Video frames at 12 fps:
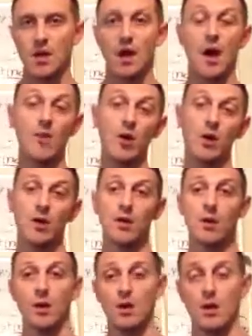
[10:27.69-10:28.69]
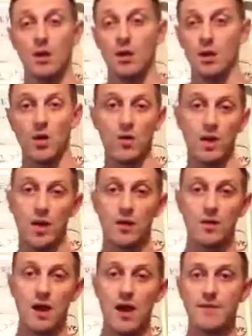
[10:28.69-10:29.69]
I'm going to go in on
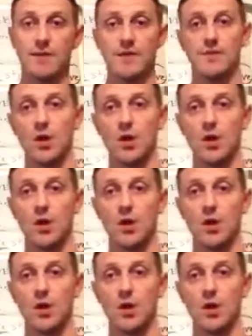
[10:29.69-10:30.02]
the options